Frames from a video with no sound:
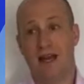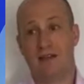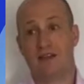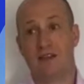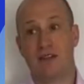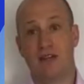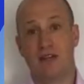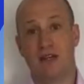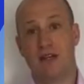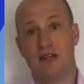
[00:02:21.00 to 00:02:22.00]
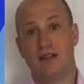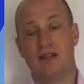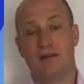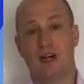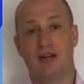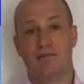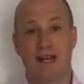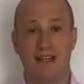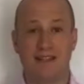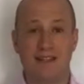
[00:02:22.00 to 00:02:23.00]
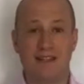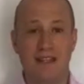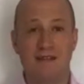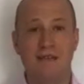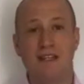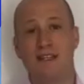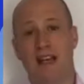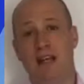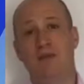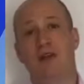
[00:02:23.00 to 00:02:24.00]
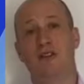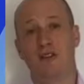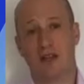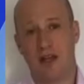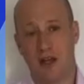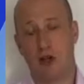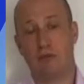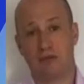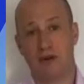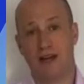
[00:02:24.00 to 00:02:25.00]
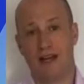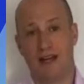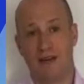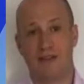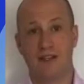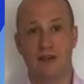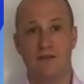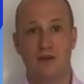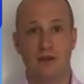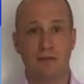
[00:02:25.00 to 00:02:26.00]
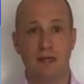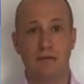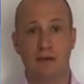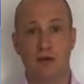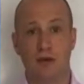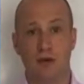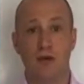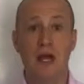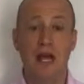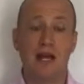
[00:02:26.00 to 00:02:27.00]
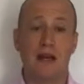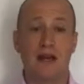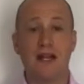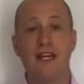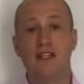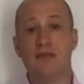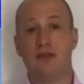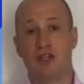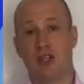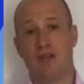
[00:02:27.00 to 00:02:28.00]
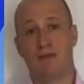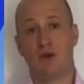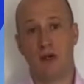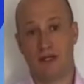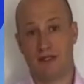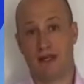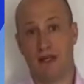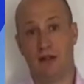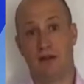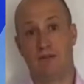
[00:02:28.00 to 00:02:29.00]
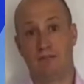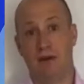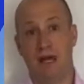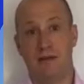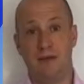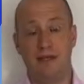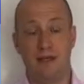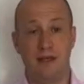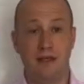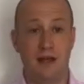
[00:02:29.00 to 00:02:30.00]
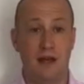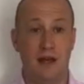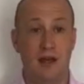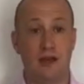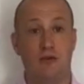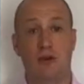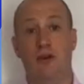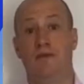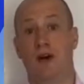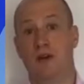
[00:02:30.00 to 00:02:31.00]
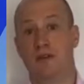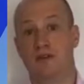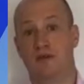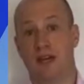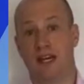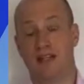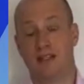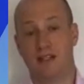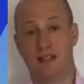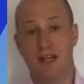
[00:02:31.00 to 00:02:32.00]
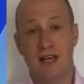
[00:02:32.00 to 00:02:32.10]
so that you can get into the marketplace and see if there's anyone you can help right now. See if there are people who need to achieve a quick sale. Maybe there's coronavirus related